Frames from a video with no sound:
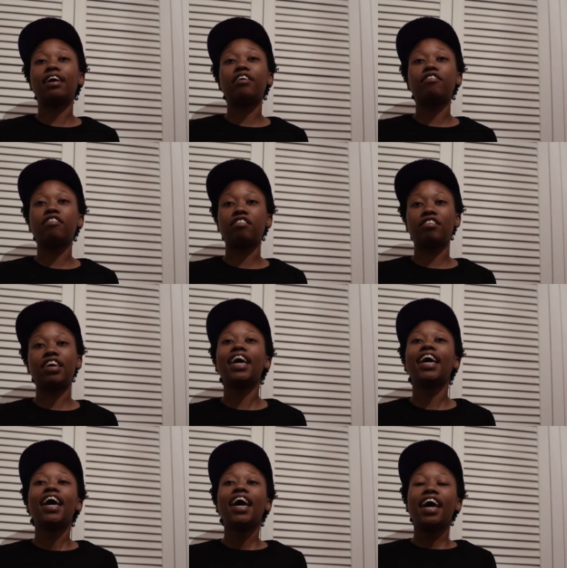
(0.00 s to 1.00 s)
cycle for
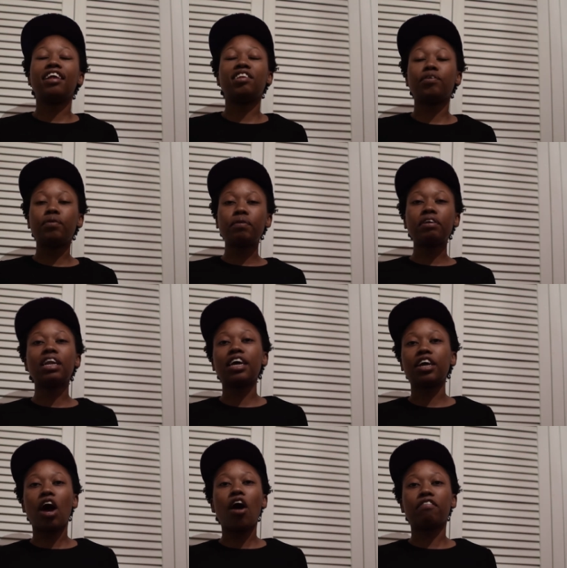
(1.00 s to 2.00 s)
shit. And so we were
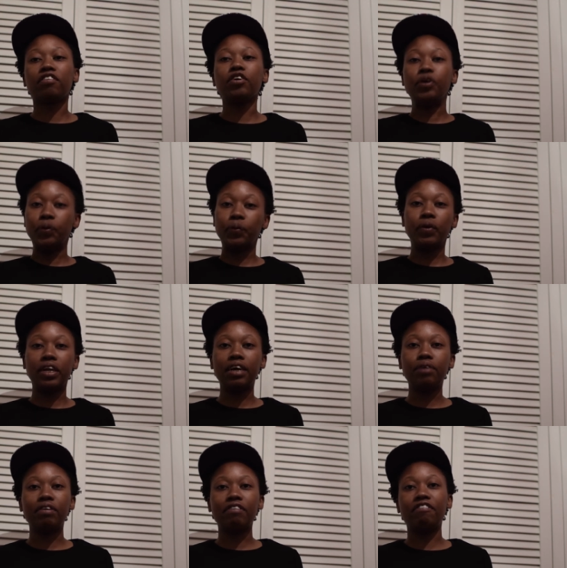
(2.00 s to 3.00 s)
like, after
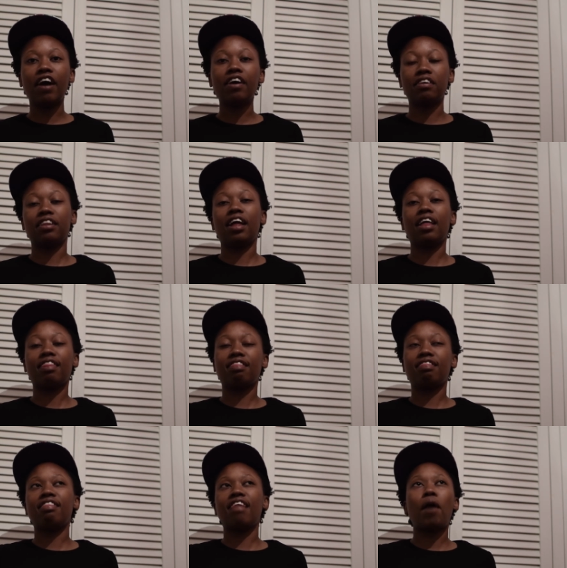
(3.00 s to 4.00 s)
Googling, we found that
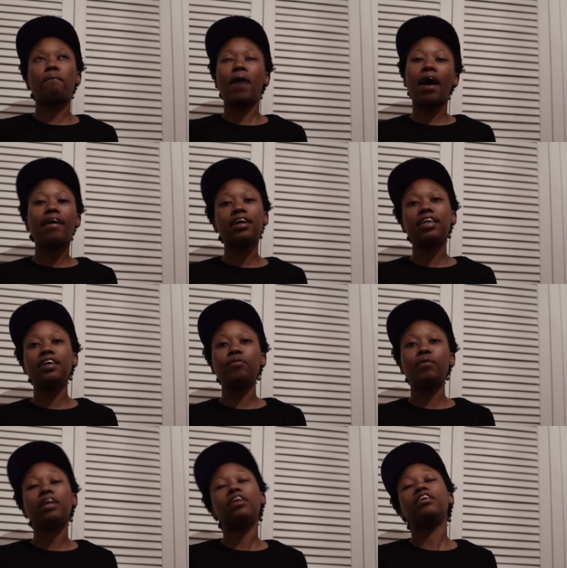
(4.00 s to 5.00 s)
apparently
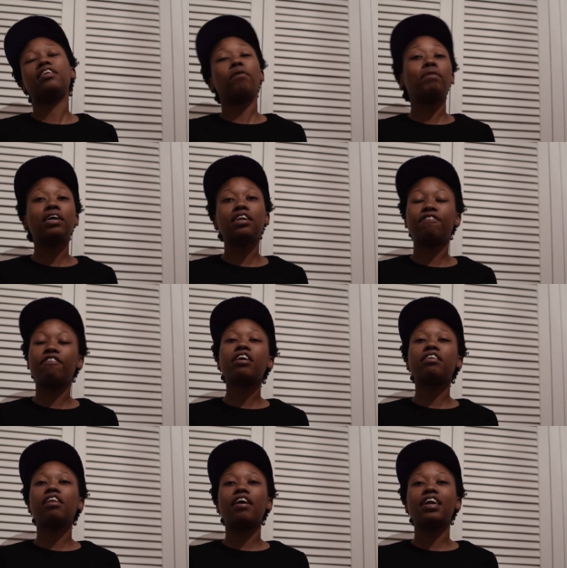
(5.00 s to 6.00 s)
when someone is
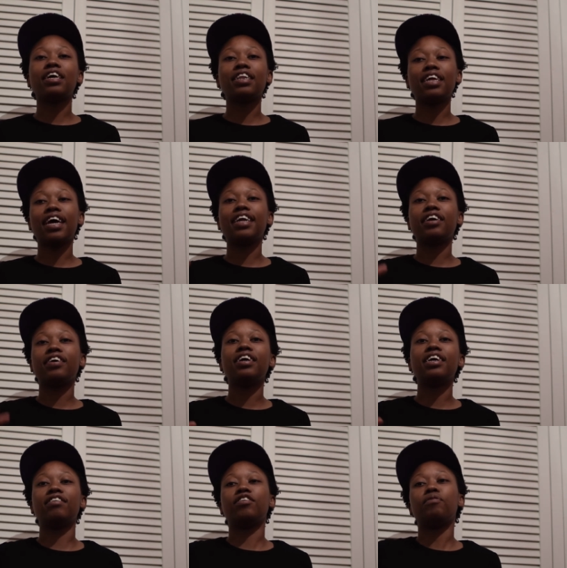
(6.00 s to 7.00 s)
first learning, the idea
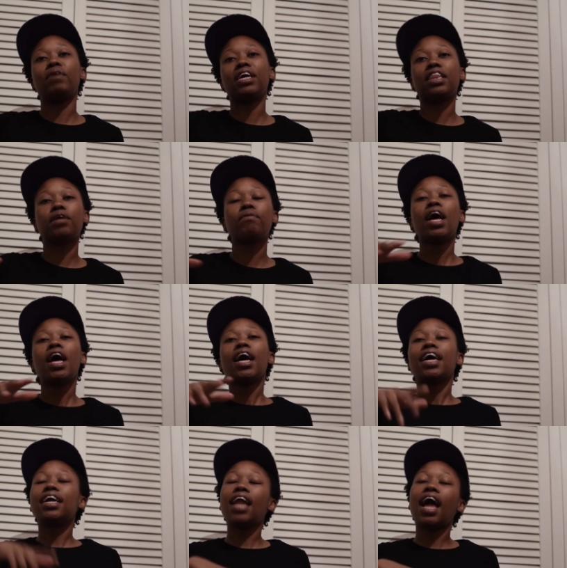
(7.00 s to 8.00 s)
is to make them
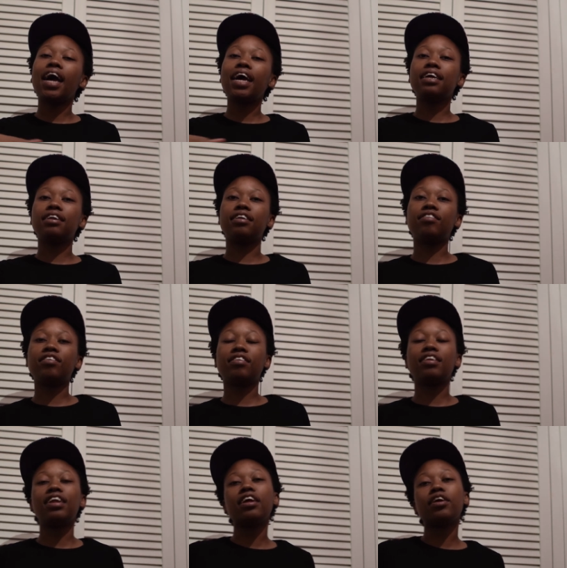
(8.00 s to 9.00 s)
glide
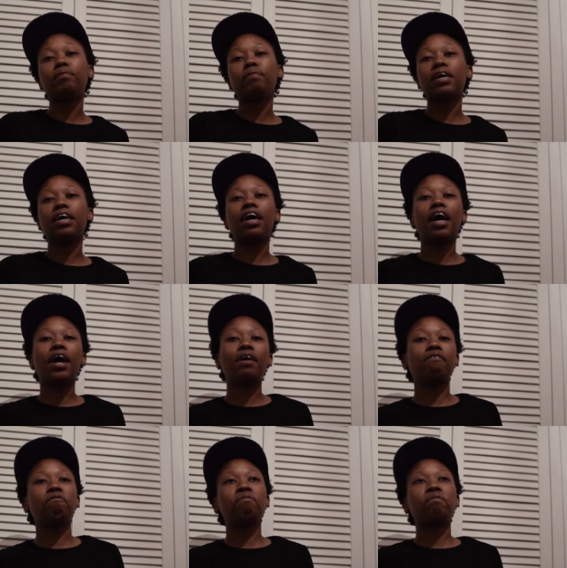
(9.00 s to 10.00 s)
just a little bit
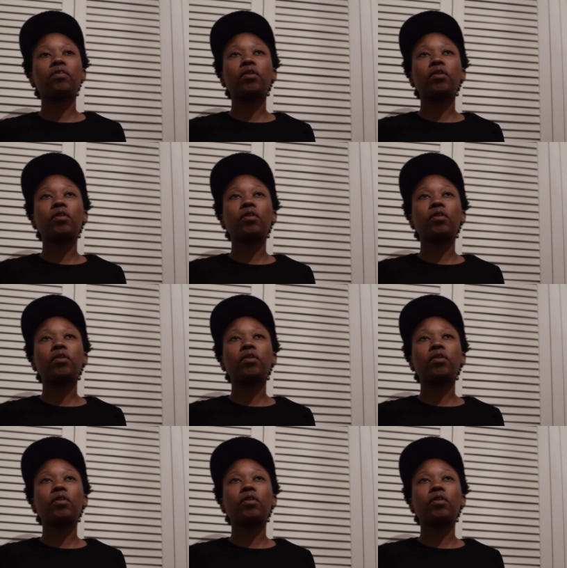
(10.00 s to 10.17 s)
um,